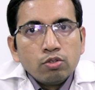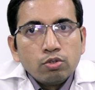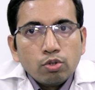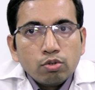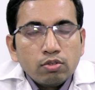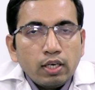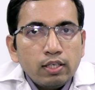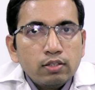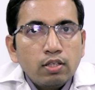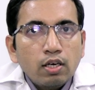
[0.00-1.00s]
So
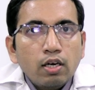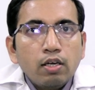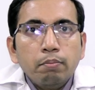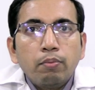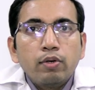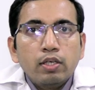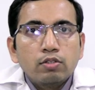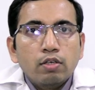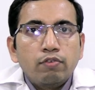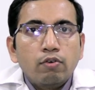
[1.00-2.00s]
that is the
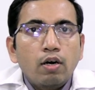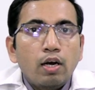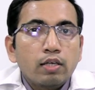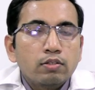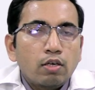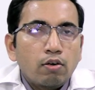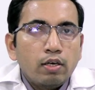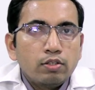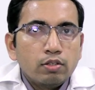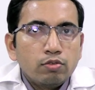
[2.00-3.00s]
importance of our lung
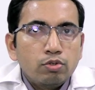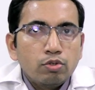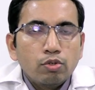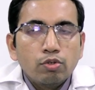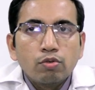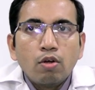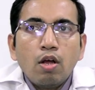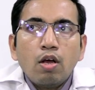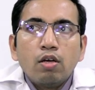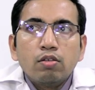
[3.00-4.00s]
circulation. So
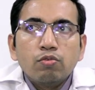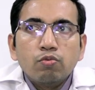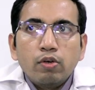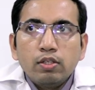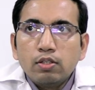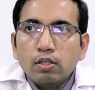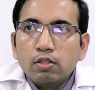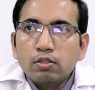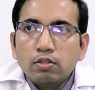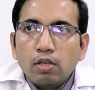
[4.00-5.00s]
what is
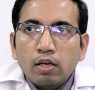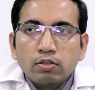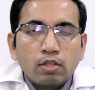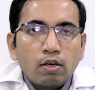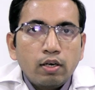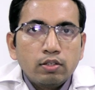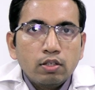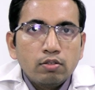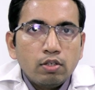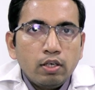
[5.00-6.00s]
the lung
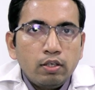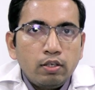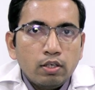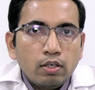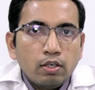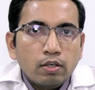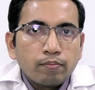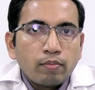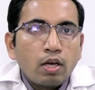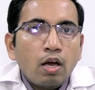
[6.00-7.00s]
circulation? It
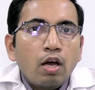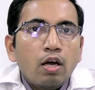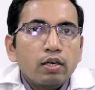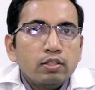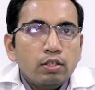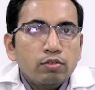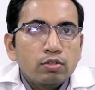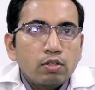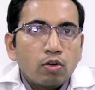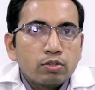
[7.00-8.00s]
uh,
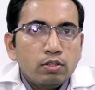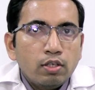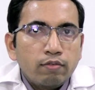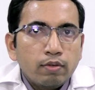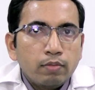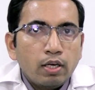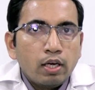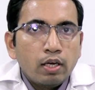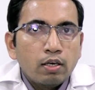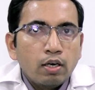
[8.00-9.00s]
receives oxygen from
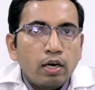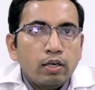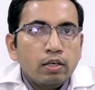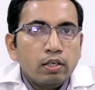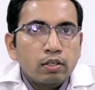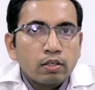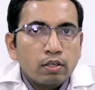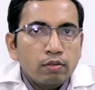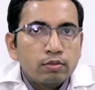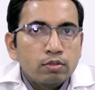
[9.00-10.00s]
the air and it
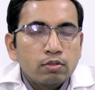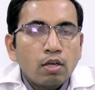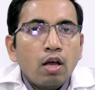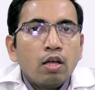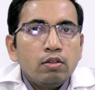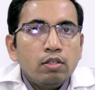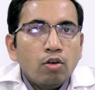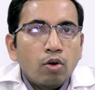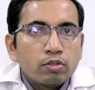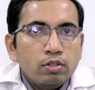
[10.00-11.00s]
gives
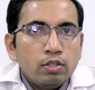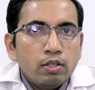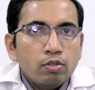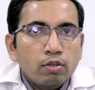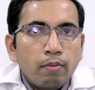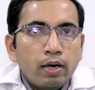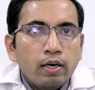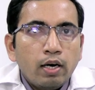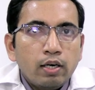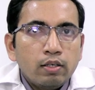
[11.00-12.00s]
the oxygen to the
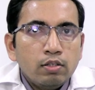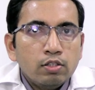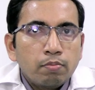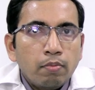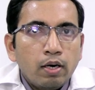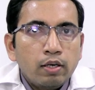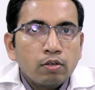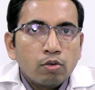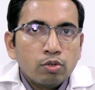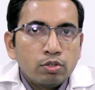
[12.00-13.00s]
blood and this
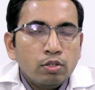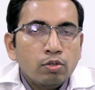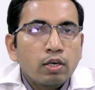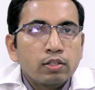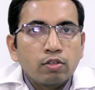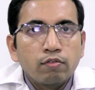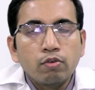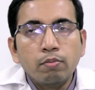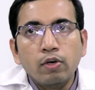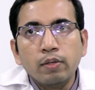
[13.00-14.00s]
blood goes into the rest
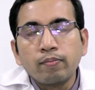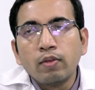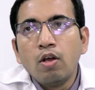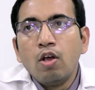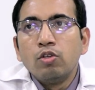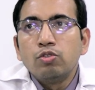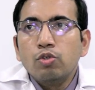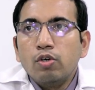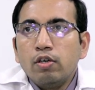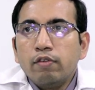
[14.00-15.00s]
of our body
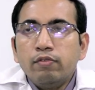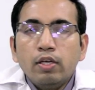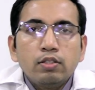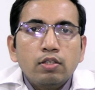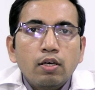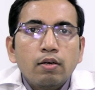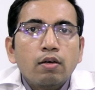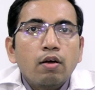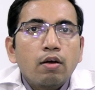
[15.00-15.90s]
so if there is a